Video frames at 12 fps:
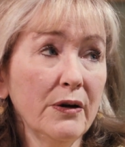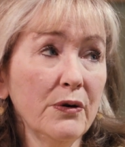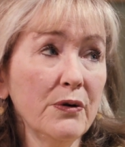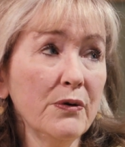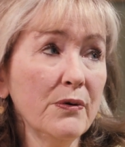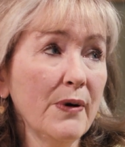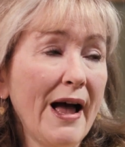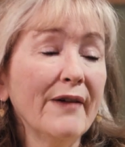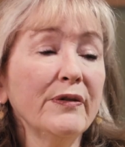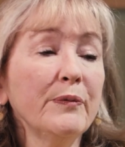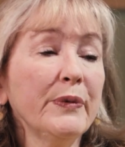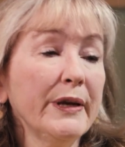who
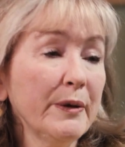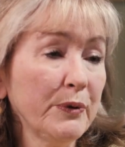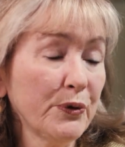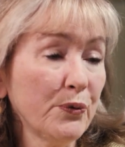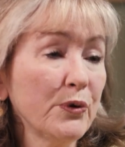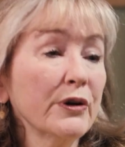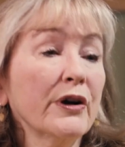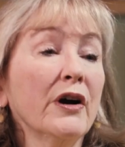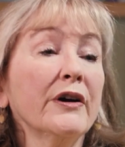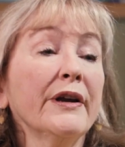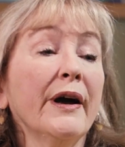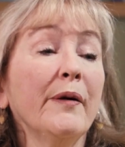haven't been able to
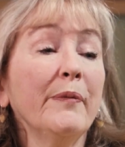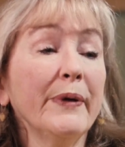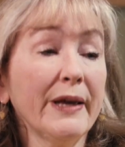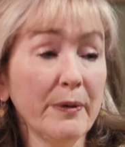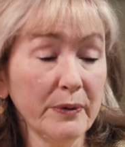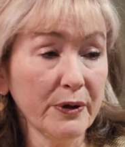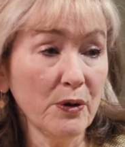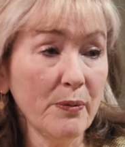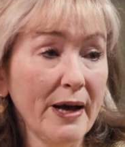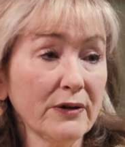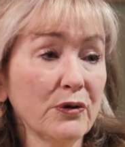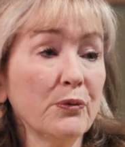work are now being able to go
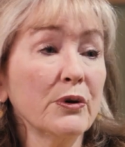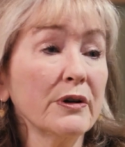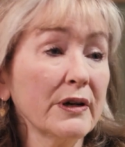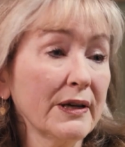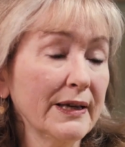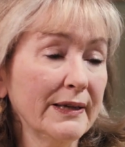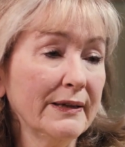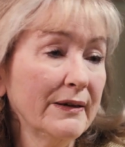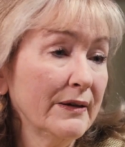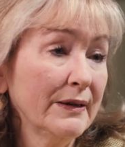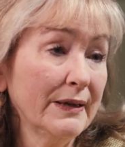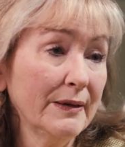back to work
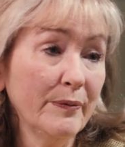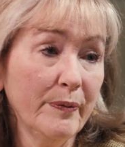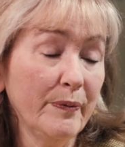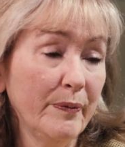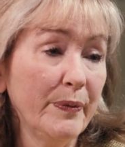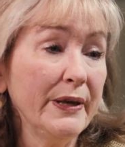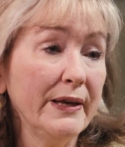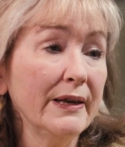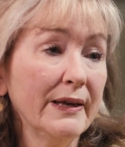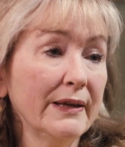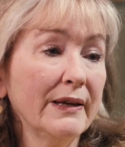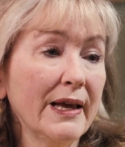and
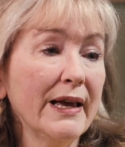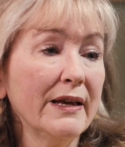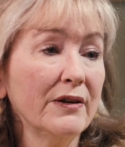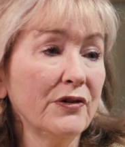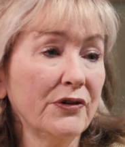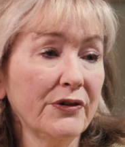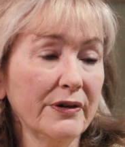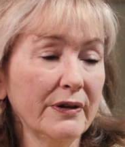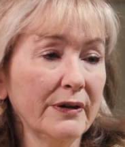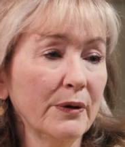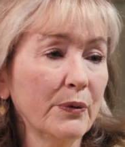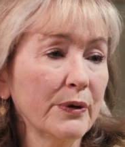be engaged
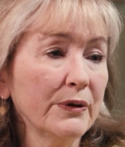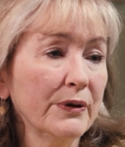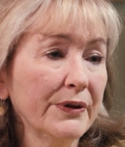in the world.